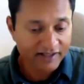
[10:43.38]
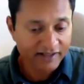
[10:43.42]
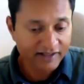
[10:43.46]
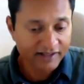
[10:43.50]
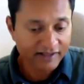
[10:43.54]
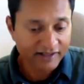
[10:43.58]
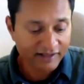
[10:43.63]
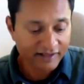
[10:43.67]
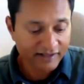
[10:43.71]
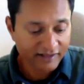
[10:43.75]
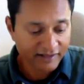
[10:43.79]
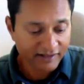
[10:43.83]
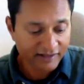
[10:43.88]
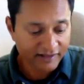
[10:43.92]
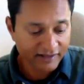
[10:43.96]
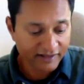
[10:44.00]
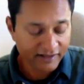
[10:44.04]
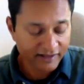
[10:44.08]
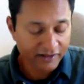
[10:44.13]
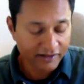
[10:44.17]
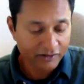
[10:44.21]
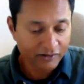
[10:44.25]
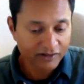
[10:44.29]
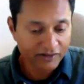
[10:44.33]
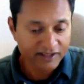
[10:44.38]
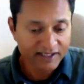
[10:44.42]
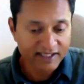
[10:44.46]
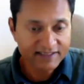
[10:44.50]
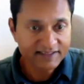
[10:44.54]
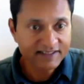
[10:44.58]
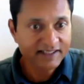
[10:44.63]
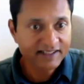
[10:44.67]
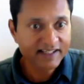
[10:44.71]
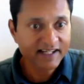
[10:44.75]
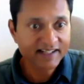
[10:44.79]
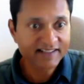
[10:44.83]
uh, you know, it
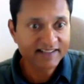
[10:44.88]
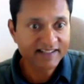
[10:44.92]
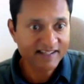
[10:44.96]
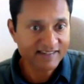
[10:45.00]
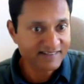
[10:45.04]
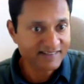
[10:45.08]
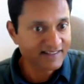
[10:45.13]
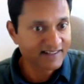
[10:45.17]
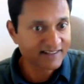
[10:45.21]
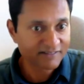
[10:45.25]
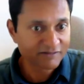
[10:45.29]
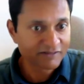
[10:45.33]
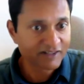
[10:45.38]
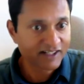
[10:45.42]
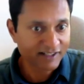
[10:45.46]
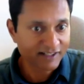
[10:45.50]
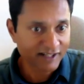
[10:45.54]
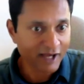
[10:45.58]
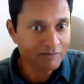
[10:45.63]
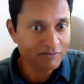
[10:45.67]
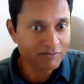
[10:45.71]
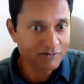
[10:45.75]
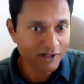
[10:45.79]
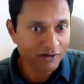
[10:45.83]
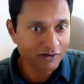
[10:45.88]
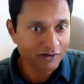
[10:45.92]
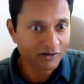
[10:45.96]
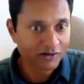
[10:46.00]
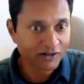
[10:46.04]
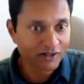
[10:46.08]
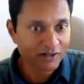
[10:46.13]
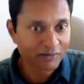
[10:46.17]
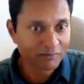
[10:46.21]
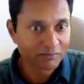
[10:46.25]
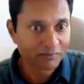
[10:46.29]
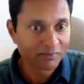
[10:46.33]
doesn't get tested when times are
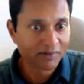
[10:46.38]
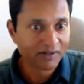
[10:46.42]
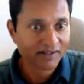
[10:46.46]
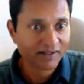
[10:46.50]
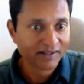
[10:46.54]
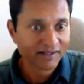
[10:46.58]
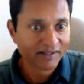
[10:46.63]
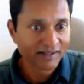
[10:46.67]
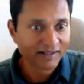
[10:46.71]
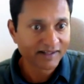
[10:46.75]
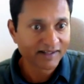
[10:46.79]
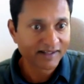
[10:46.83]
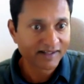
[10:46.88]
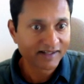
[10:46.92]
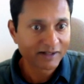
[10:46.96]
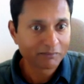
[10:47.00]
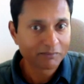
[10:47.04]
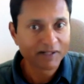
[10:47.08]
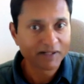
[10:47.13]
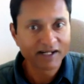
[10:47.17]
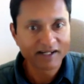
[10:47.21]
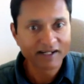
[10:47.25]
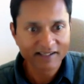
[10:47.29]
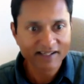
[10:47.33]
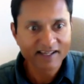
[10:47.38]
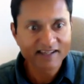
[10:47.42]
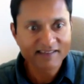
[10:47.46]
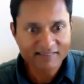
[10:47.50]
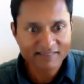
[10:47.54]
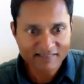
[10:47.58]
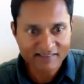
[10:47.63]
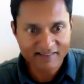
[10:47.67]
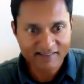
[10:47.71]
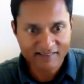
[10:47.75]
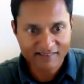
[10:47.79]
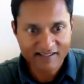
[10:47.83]
good, uh, but it gets
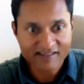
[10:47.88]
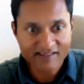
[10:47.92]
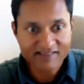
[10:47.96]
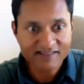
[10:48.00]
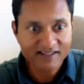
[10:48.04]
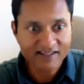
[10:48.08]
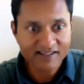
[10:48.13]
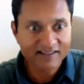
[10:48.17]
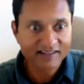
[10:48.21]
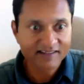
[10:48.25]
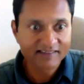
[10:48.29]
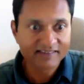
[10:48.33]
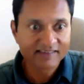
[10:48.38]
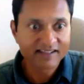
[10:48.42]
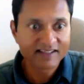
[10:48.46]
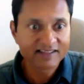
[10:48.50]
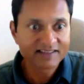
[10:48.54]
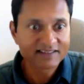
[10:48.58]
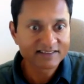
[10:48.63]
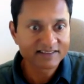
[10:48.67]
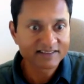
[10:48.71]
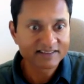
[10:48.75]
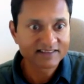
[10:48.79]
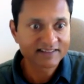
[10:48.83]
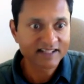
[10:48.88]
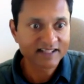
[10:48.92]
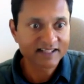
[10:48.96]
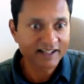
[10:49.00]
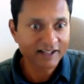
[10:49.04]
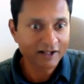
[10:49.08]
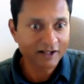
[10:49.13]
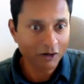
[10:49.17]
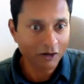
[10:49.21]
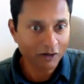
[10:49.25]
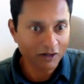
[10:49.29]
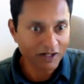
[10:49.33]
tested in these uh,
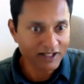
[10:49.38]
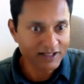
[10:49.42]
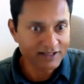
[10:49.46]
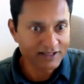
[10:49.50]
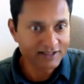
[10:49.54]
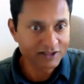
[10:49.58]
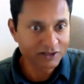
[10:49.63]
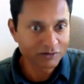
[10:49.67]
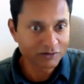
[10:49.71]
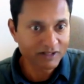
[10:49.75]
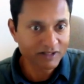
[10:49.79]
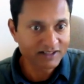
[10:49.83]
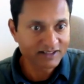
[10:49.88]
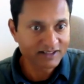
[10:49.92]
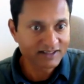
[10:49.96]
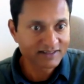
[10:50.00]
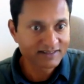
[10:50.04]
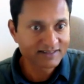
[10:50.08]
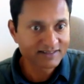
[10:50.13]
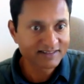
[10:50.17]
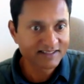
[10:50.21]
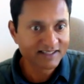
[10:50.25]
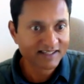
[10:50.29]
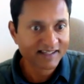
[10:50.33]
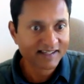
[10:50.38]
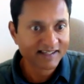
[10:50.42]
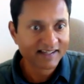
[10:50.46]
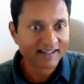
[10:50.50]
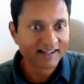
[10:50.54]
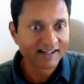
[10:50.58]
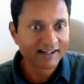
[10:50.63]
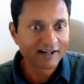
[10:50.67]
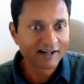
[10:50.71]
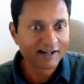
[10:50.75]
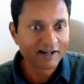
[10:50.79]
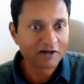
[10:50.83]
slightly rocky situations.
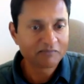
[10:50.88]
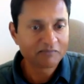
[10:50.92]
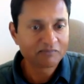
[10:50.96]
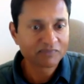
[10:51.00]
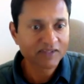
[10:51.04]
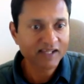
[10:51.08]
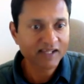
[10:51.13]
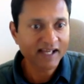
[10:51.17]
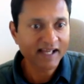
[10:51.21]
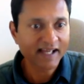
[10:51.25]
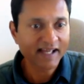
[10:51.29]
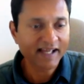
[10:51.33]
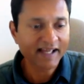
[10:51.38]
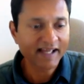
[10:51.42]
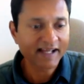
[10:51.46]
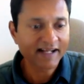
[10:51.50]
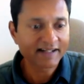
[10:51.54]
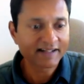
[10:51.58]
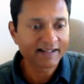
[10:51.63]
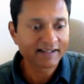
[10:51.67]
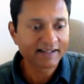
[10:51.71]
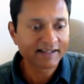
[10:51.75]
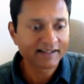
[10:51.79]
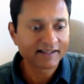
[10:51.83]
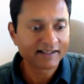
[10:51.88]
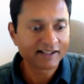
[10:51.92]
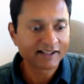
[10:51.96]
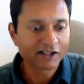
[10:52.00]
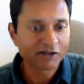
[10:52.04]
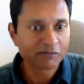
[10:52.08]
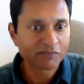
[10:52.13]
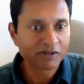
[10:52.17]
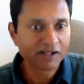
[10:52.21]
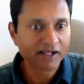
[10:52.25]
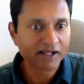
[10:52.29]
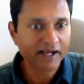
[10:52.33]
Um, and, uh,
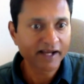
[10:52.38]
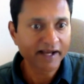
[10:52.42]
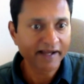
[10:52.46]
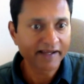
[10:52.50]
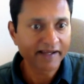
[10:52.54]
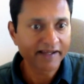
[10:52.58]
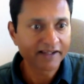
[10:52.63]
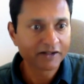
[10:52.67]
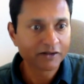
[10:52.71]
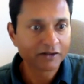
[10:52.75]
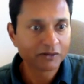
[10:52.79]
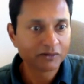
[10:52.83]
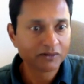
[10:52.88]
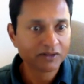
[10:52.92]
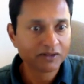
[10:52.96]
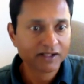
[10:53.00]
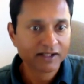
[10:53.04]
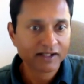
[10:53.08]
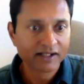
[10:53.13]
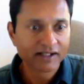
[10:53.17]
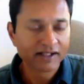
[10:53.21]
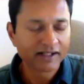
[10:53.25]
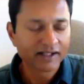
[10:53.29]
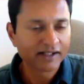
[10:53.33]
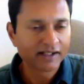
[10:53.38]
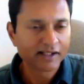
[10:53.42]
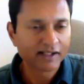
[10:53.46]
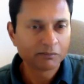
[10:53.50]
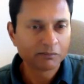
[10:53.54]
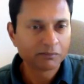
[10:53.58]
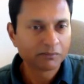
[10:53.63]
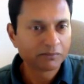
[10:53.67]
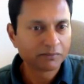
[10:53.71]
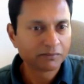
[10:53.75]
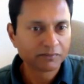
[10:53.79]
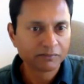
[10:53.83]
you know,
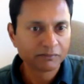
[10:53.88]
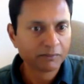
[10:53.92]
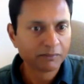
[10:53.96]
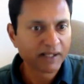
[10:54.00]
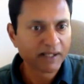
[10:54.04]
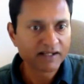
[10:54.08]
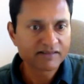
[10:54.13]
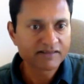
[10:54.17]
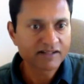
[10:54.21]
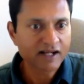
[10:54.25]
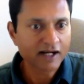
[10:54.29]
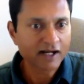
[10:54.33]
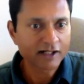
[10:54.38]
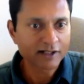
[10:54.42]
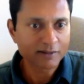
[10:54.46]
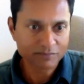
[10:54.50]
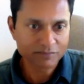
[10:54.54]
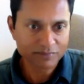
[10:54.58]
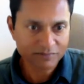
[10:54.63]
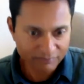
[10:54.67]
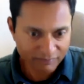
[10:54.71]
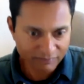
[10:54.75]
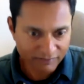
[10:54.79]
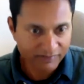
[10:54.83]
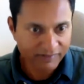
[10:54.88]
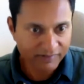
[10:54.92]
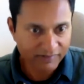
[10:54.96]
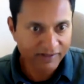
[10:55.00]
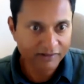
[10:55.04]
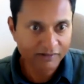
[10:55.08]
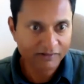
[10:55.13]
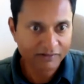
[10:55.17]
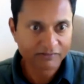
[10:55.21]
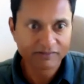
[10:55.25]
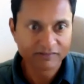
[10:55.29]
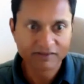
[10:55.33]
um, many startups, you
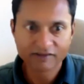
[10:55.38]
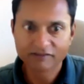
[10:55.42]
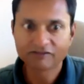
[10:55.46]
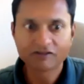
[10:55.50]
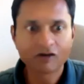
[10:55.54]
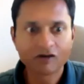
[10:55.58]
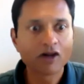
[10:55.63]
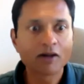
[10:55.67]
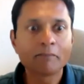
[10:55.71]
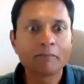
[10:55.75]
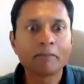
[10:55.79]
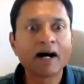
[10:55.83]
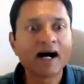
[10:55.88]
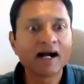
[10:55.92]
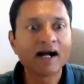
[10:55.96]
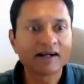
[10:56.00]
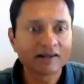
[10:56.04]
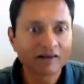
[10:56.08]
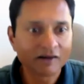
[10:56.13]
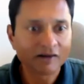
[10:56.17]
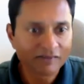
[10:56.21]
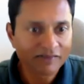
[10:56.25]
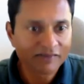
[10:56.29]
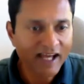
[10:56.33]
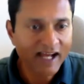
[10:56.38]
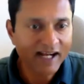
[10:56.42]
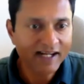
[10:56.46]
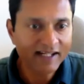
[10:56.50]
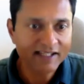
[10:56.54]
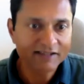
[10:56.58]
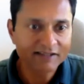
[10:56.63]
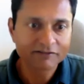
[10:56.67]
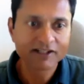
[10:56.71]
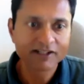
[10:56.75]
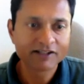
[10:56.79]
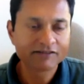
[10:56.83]
know, fall apart on that,
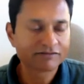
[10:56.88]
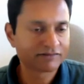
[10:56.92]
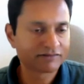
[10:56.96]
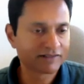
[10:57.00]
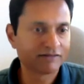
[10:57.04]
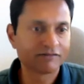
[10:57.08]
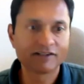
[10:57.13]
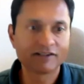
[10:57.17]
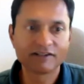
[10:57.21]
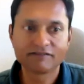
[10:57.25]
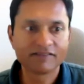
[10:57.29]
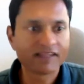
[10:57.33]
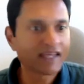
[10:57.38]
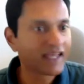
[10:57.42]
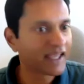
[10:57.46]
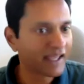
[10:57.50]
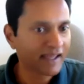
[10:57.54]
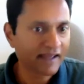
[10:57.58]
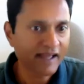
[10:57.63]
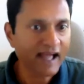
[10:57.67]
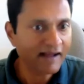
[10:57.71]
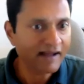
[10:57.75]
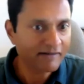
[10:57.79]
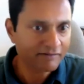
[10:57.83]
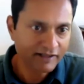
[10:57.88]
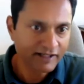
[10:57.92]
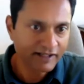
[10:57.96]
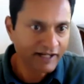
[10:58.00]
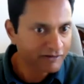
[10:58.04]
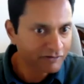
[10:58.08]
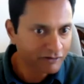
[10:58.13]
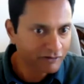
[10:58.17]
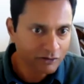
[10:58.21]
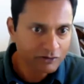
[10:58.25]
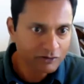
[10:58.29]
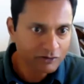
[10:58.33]
even if even if they have
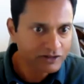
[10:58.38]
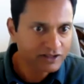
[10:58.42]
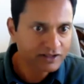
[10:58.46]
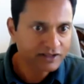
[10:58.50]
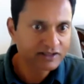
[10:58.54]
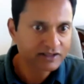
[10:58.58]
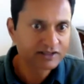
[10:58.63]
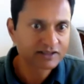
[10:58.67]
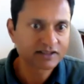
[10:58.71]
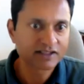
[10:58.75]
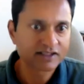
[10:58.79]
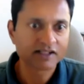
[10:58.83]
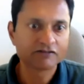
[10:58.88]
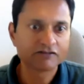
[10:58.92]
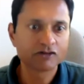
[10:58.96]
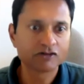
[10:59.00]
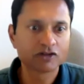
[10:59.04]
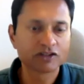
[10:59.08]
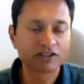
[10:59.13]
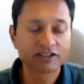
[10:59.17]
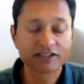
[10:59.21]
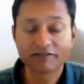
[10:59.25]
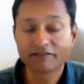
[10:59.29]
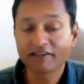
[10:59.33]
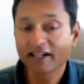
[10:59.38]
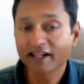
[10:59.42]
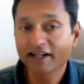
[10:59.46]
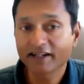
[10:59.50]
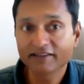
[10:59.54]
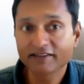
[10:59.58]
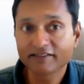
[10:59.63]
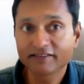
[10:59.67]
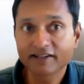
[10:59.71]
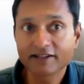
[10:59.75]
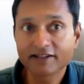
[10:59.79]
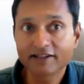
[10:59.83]
great futures, futures. And
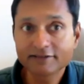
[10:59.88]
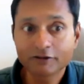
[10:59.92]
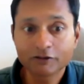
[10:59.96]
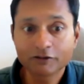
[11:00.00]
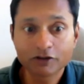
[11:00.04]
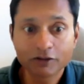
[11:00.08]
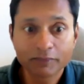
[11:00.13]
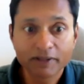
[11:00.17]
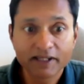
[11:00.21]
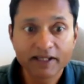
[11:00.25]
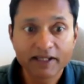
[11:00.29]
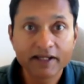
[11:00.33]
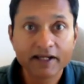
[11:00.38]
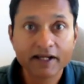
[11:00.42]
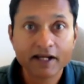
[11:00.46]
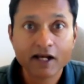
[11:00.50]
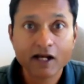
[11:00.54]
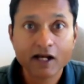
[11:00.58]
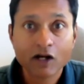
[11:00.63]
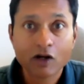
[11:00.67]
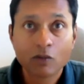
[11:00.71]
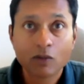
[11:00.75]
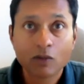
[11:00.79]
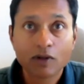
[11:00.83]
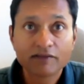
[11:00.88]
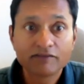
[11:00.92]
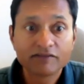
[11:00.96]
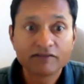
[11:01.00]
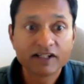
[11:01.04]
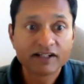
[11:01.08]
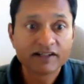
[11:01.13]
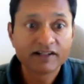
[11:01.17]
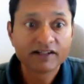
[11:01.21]
it turns out to be one of the